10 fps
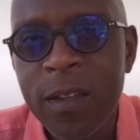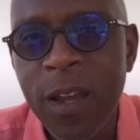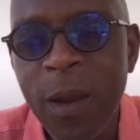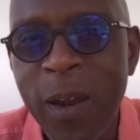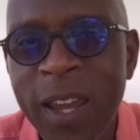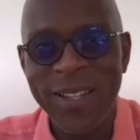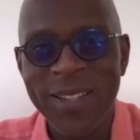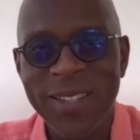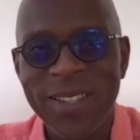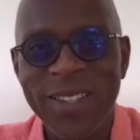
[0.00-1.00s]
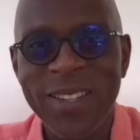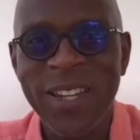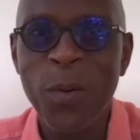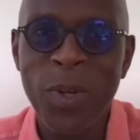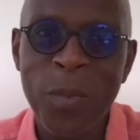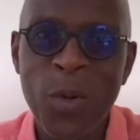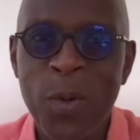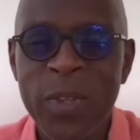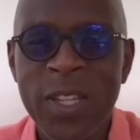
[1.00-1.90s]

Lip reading: All right? You get where I'm going with